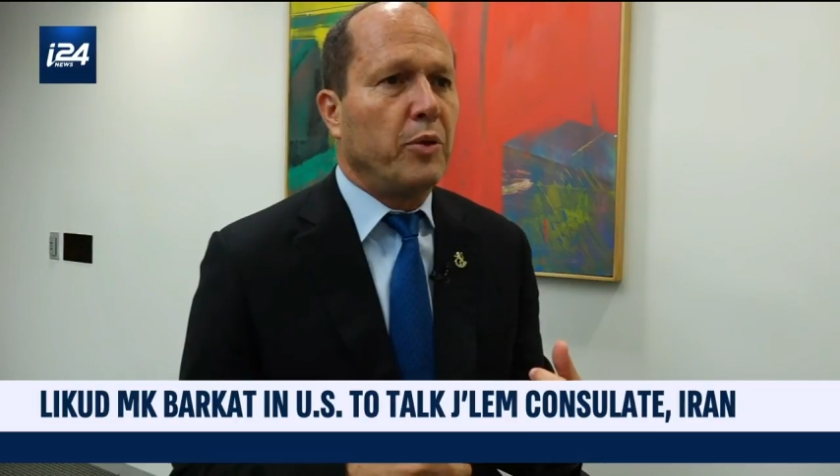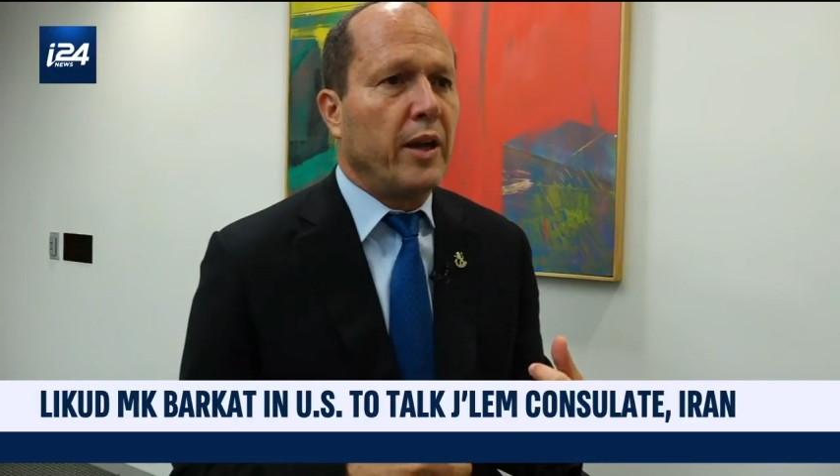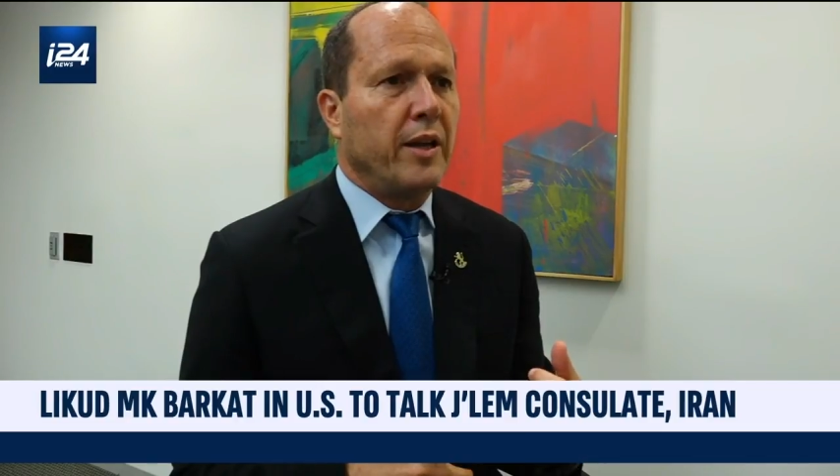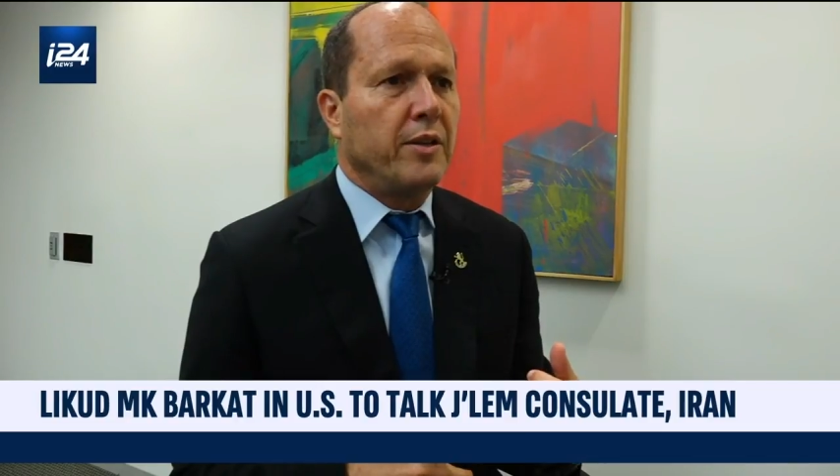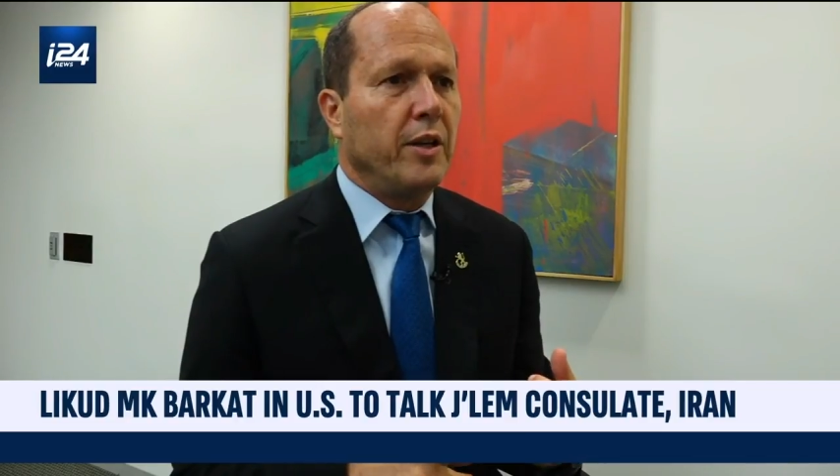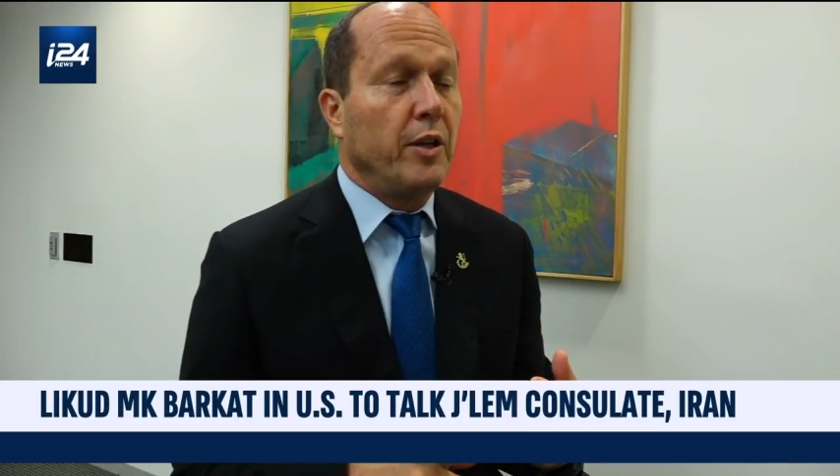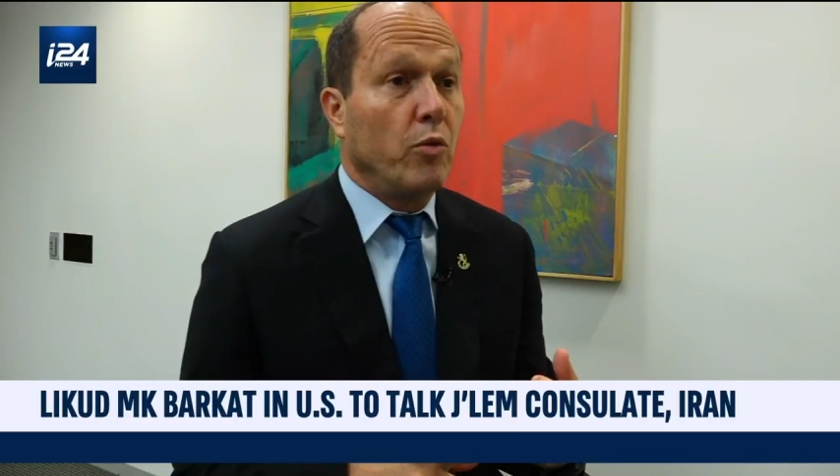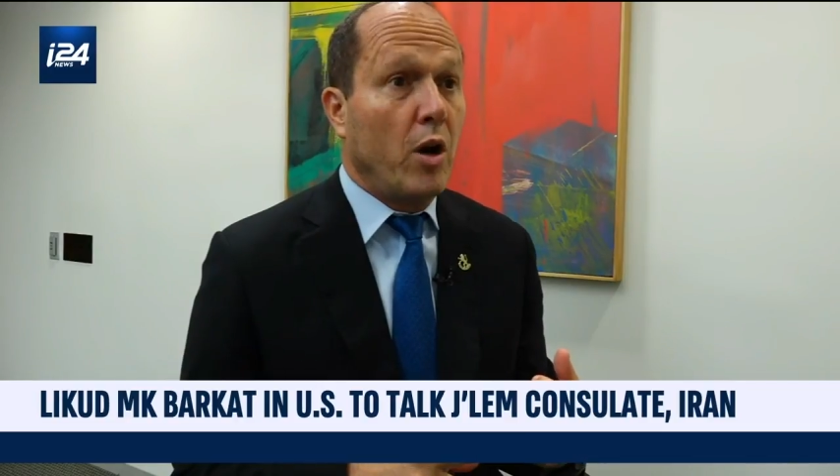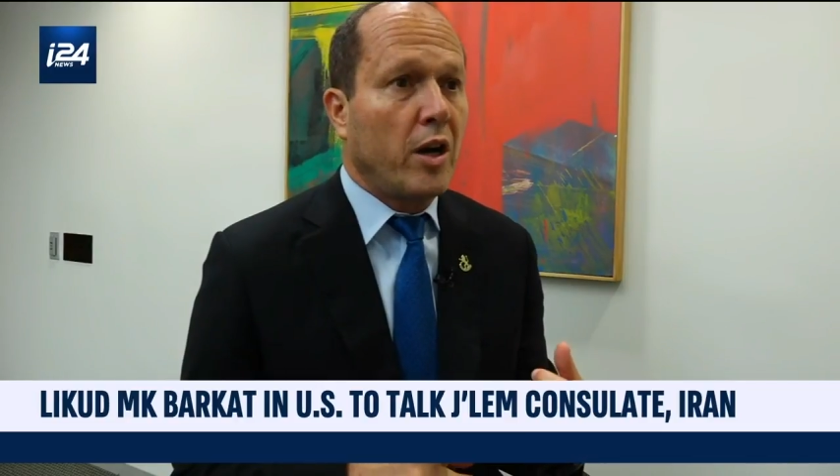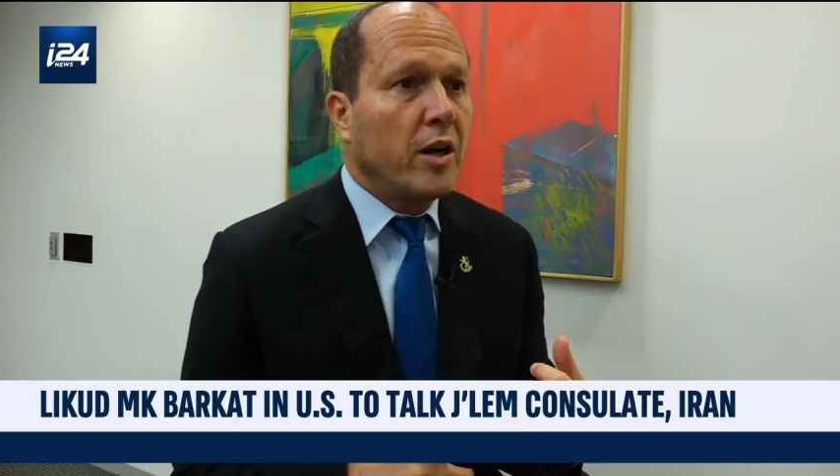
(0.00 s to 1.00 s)
plant in
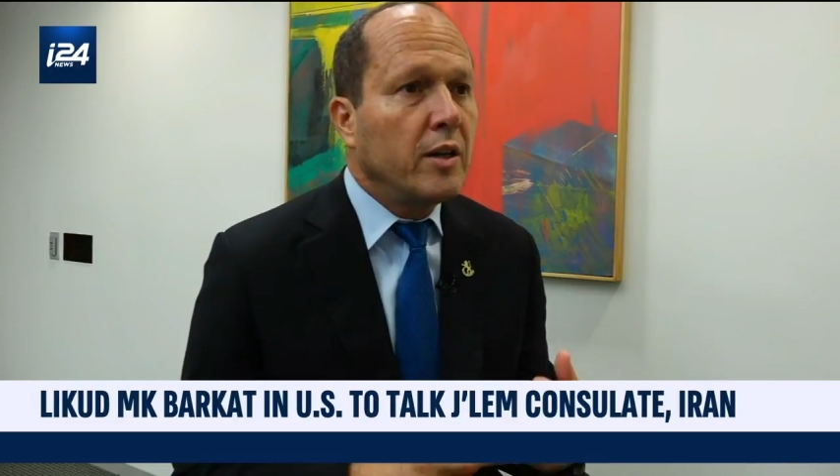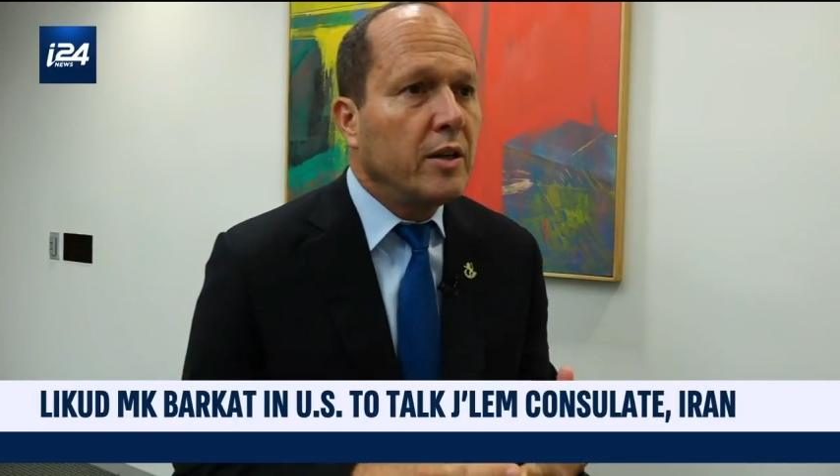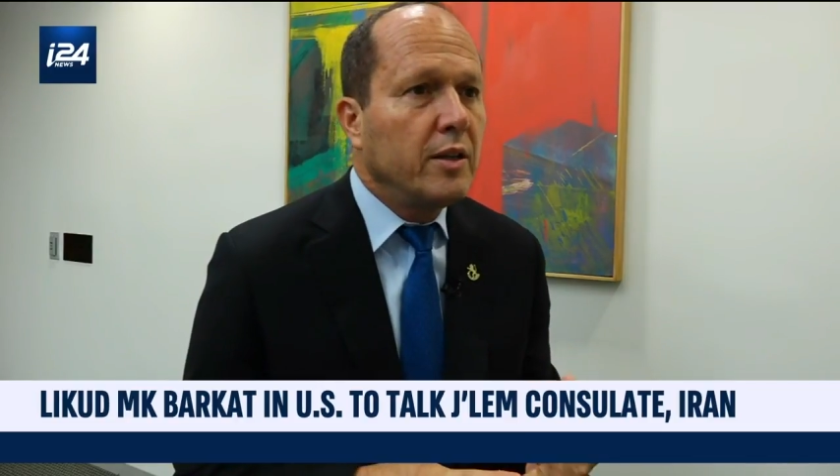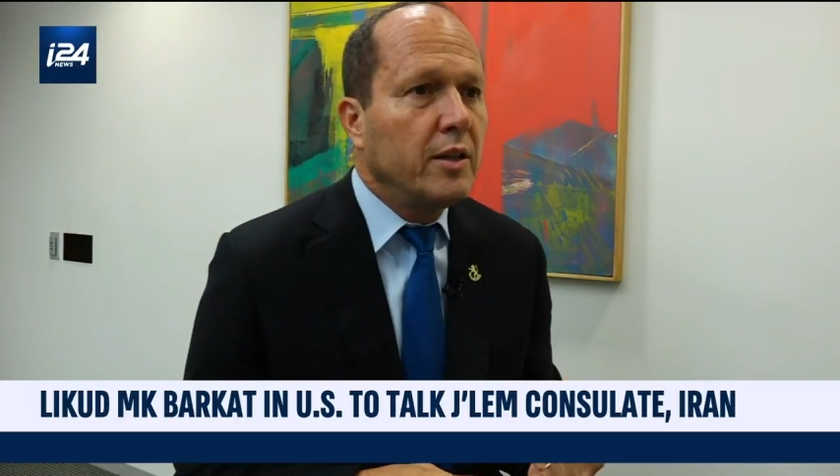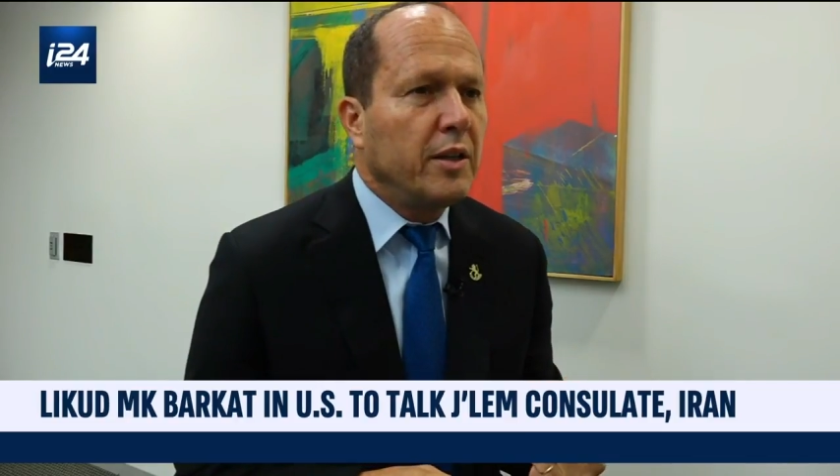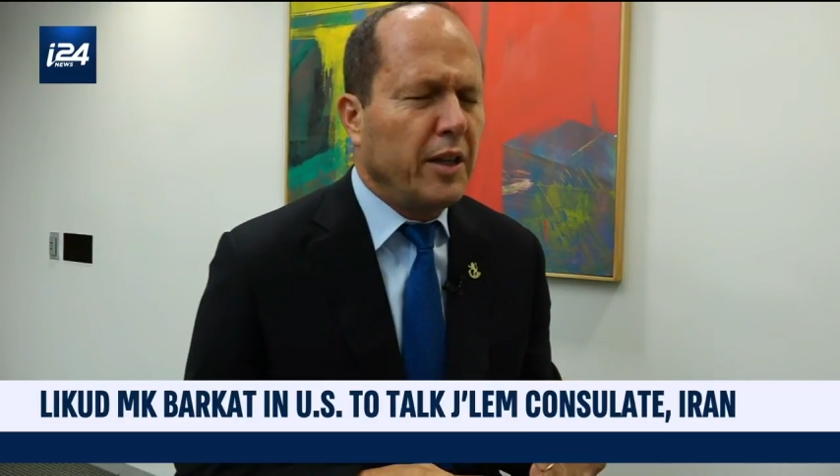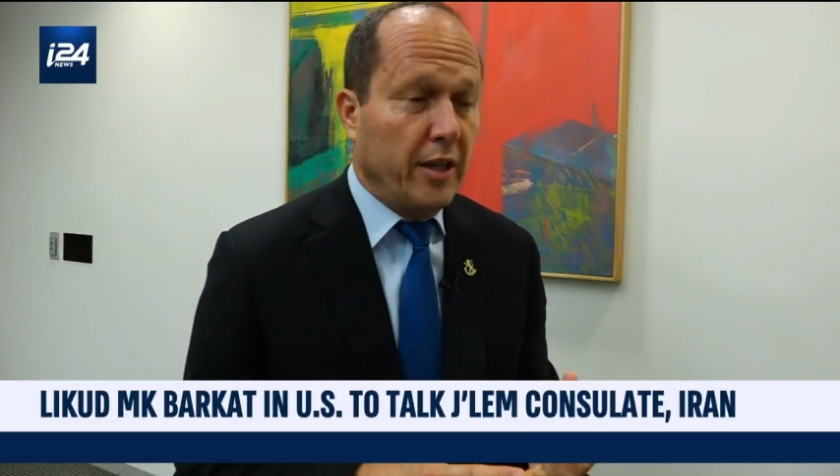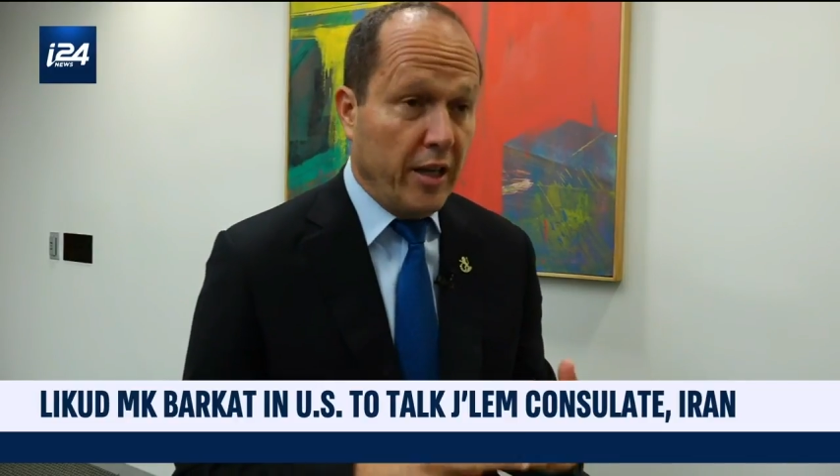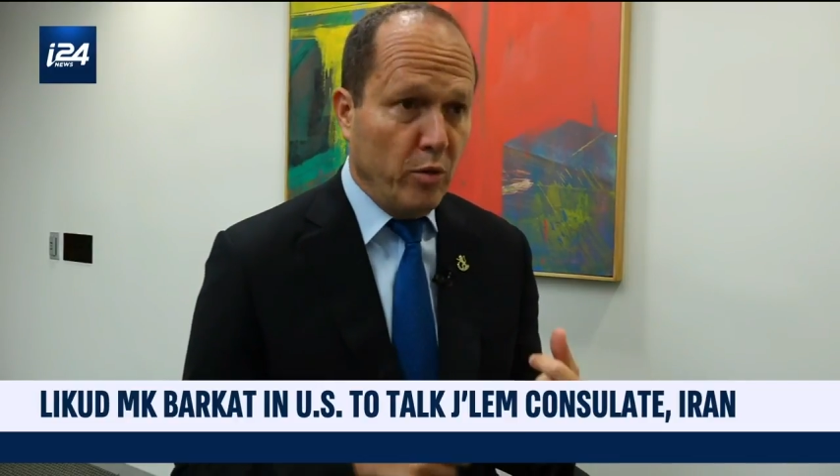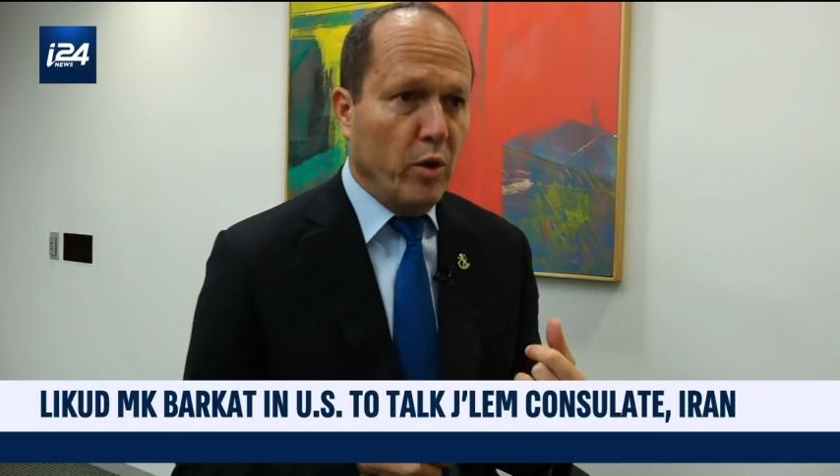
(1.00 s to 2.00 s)
Iraq
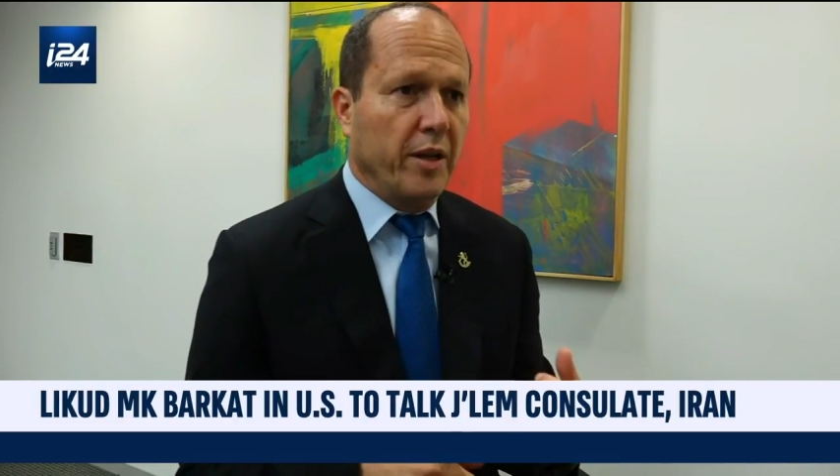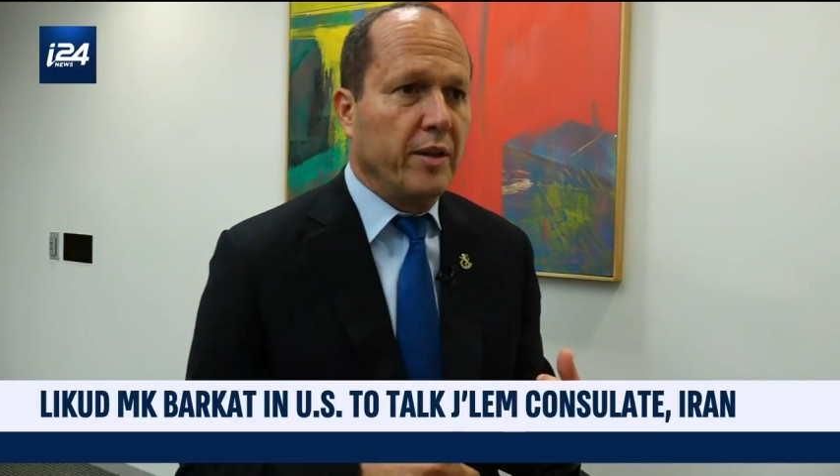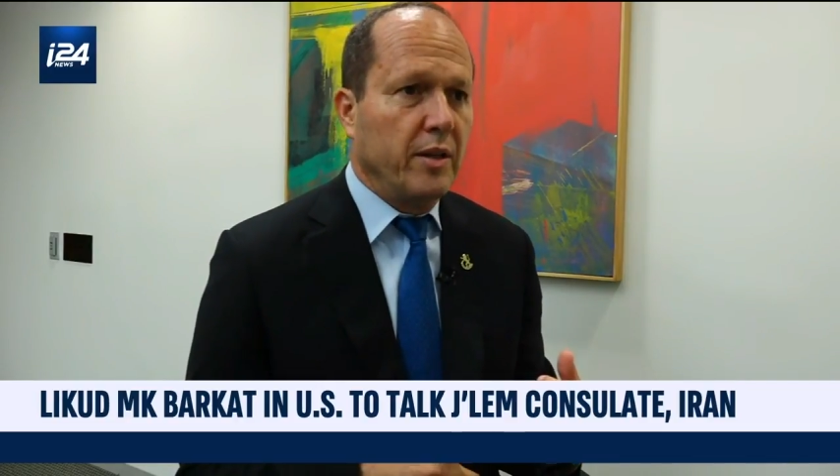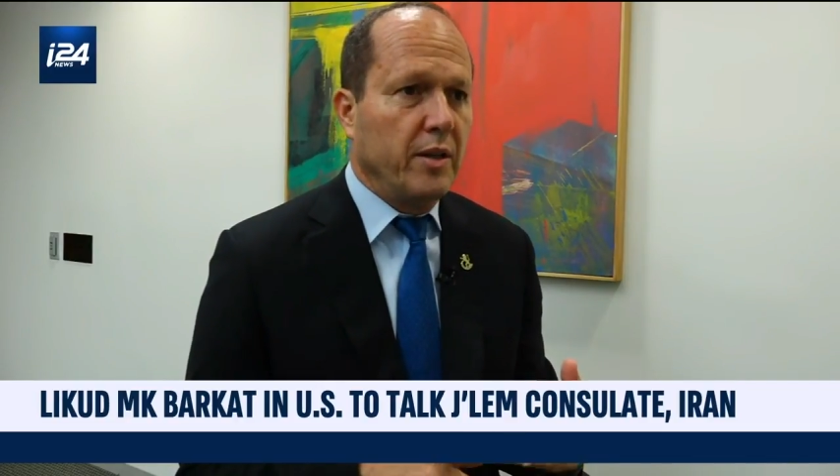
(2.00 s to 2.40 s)
in eighty-one.